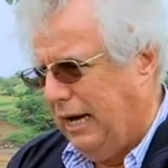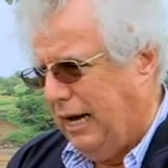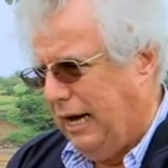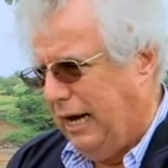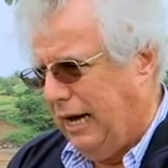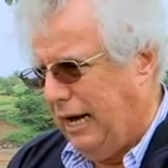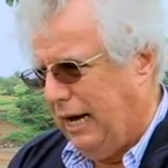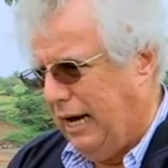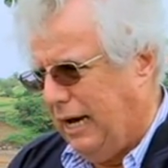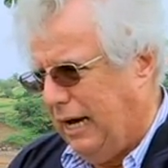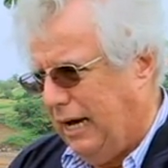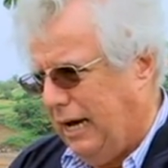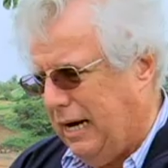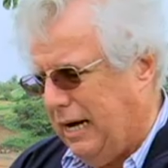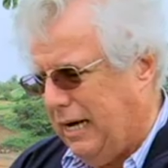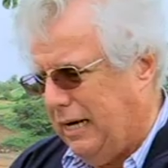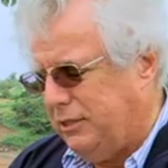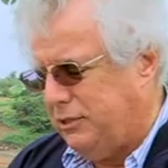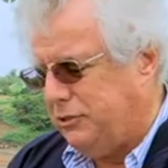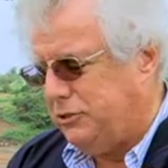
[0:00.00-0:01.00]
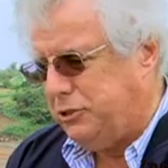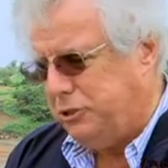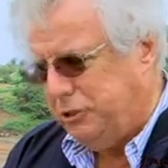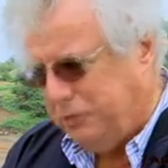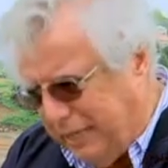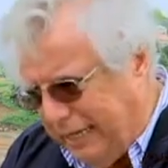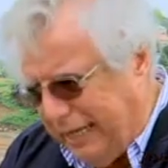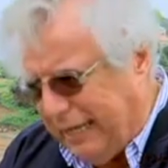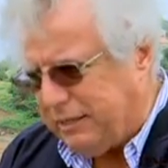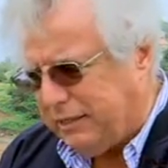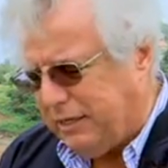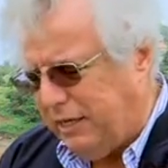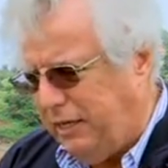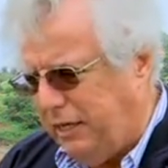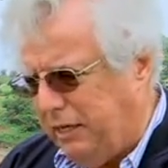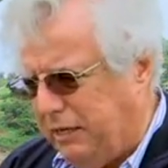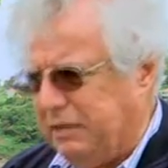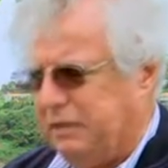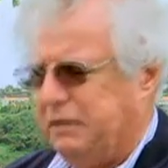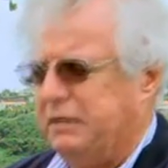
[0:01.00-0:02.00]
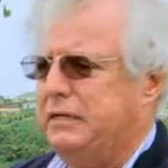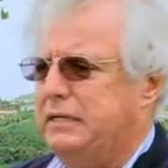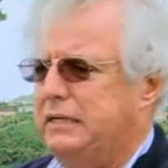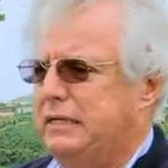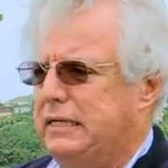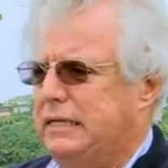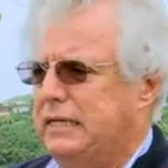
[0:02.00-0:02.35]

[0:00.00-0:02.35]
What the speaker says: To get here